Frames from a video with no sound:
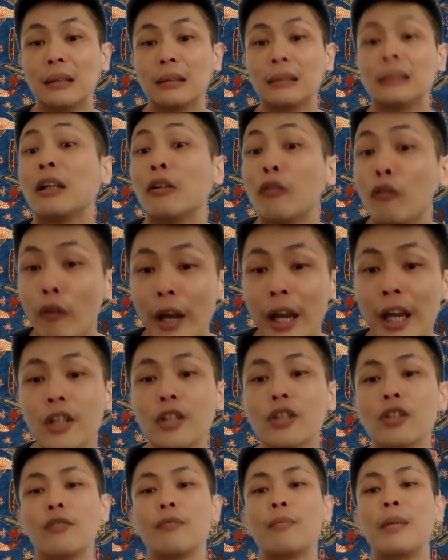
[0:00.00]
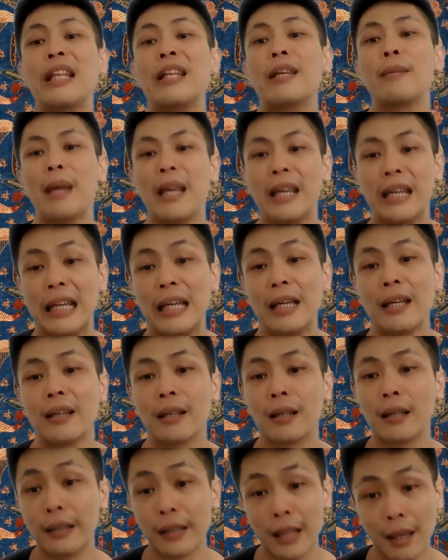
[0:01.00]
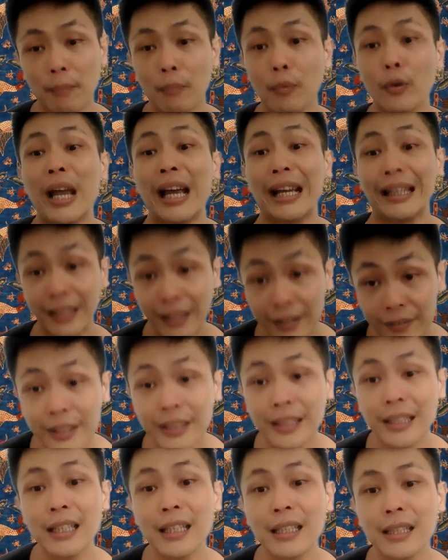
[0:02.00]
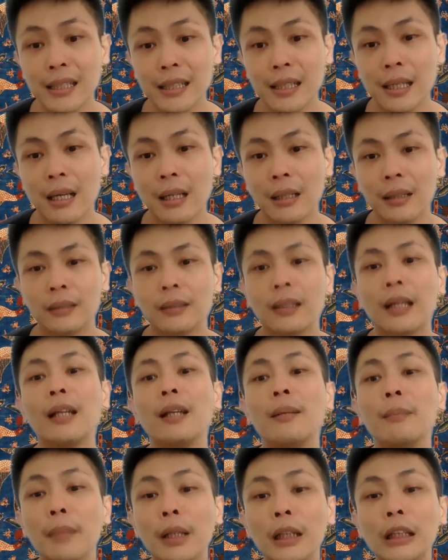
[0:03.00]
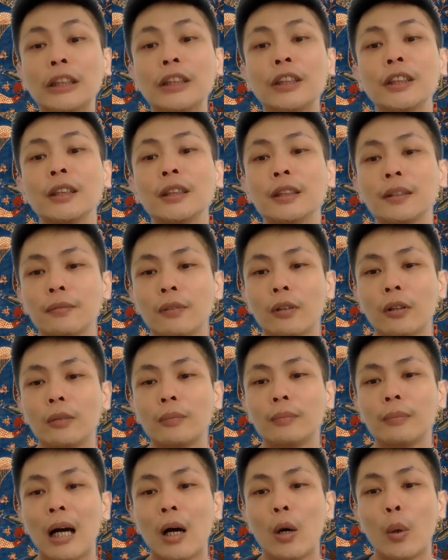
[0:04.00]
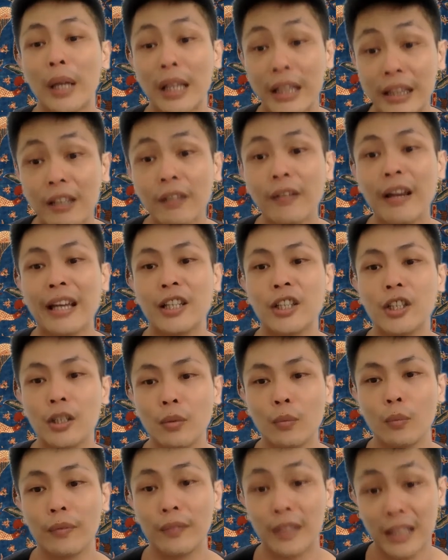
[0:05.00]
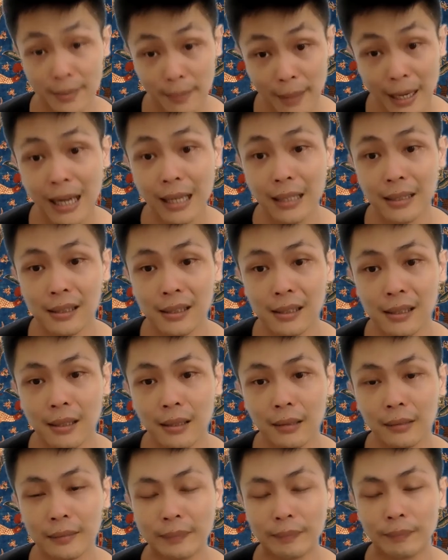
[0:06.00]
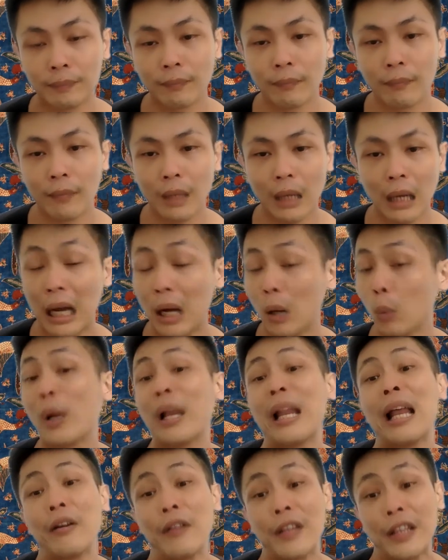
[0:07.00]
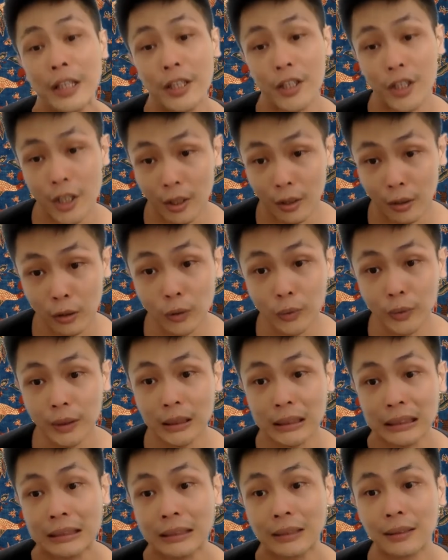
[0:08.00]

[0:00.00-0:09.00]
the range of meaning-making contemporary activities that emerges from our interaction with this past. What heritage includes